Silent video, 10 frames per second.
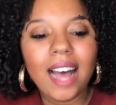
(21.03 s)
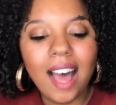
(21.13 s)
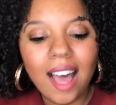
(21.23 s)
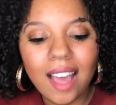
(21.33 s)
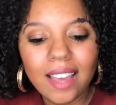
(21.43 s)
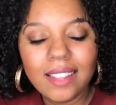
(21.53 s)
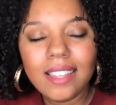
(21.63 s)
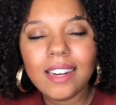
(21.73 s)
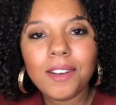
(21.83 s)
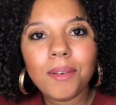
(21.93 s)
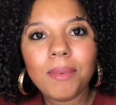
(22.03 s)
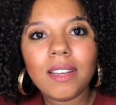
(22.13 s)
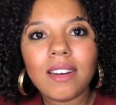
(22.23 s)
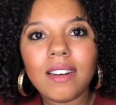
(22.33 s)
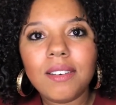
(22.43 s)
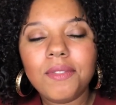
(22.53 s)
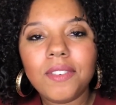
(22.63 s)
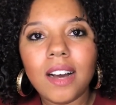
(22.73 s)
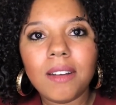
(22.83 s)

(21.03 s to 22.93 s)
I did a little bit of